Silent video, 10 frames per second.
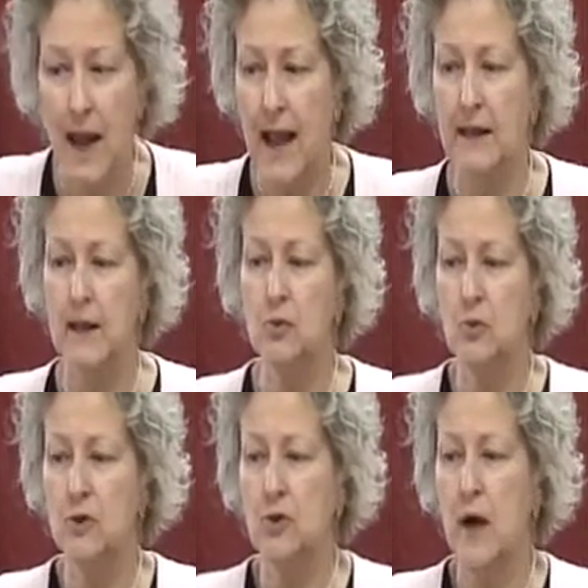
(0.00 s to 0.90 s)
And each
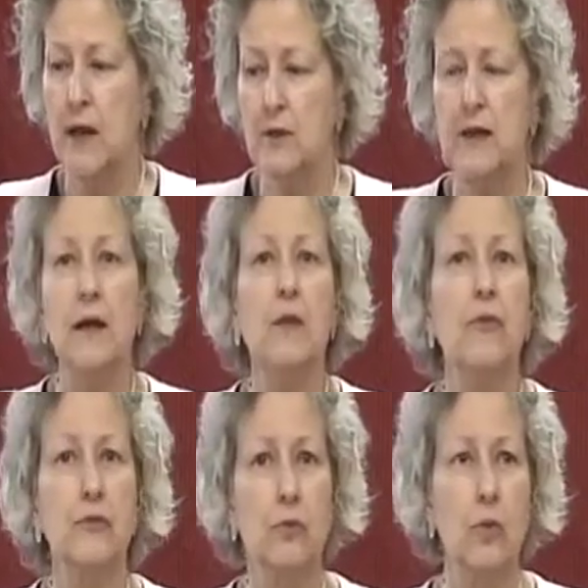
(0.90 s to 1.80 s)
one's trying to get on the
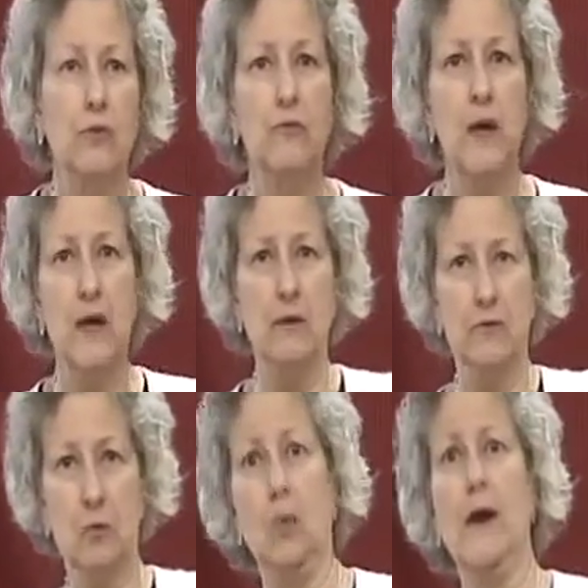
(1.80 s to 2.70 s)
throne of being
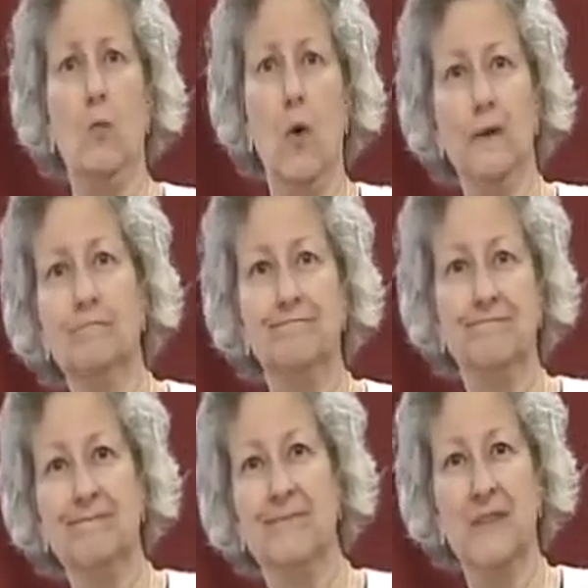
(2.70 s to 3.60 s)
the right one.
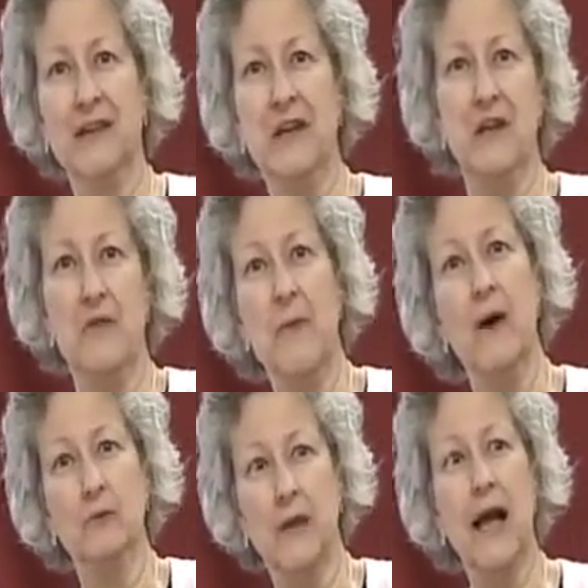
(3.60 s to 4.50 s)
The king of the
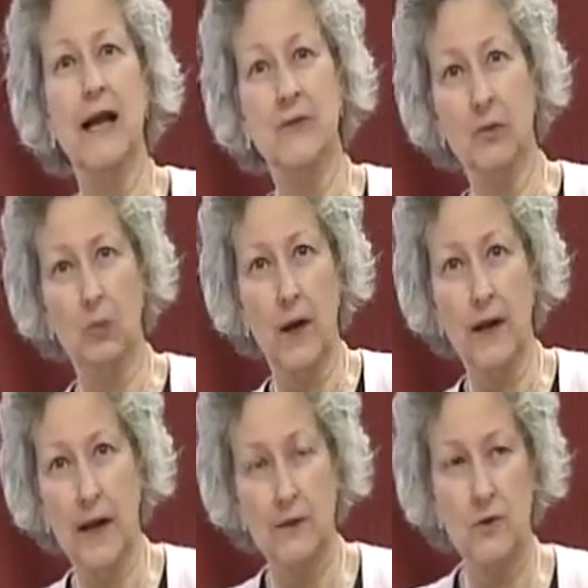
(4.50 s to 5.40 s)
mountain. I got the right
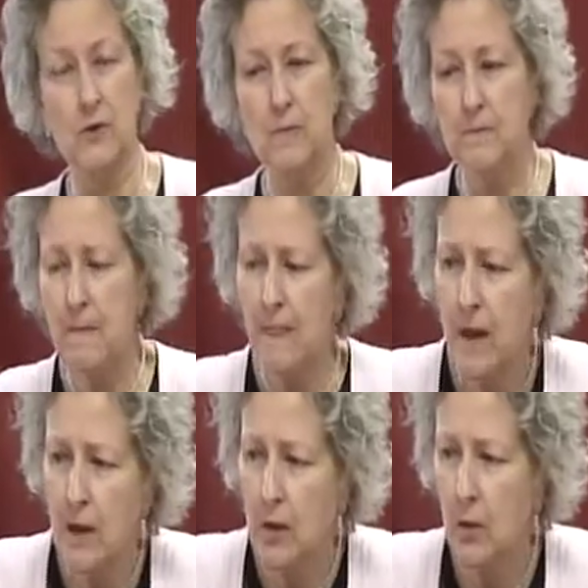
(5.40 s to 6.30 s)
answer.
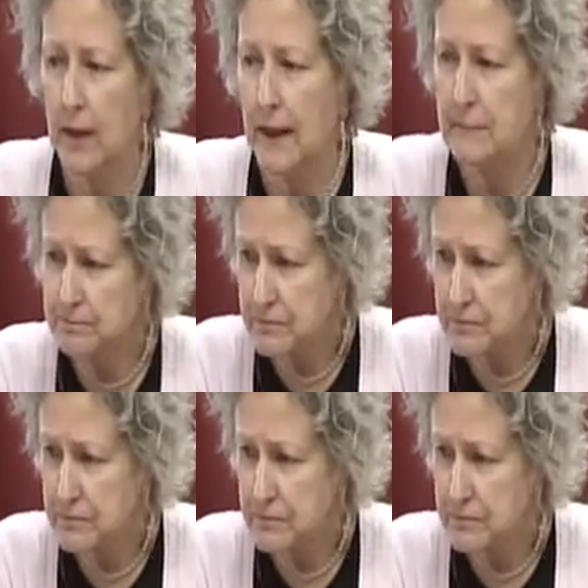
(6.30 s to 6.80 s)
Okay?